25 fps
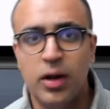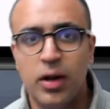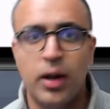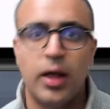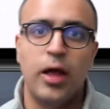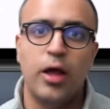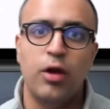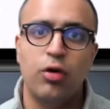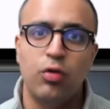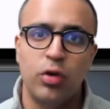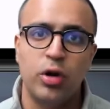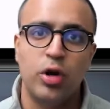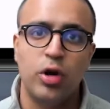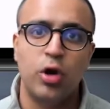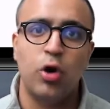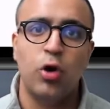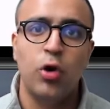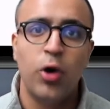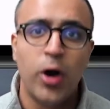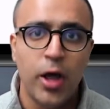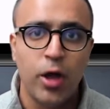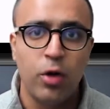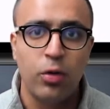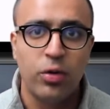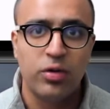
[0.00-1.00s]
Android or
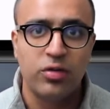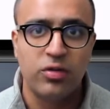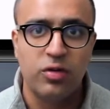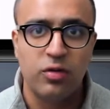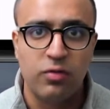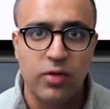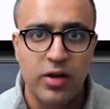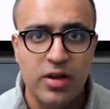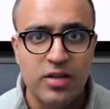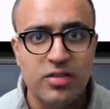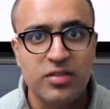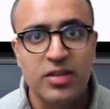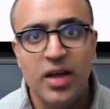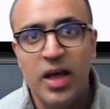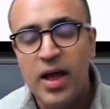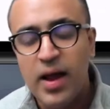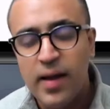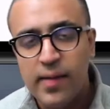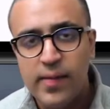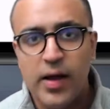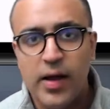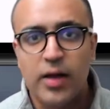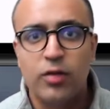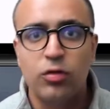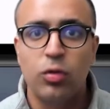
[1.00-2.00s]
iOS device,
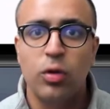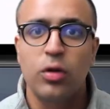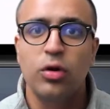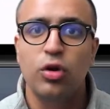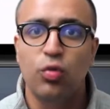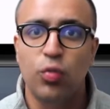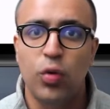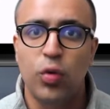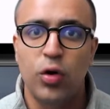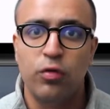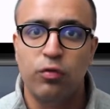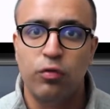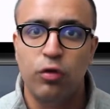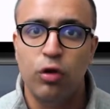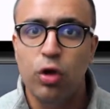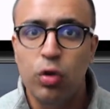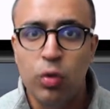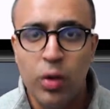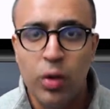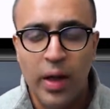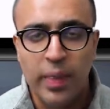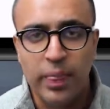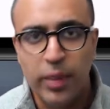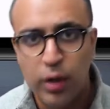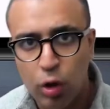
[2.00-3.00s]
that's going to work for you
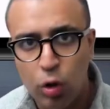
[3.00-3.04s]
and the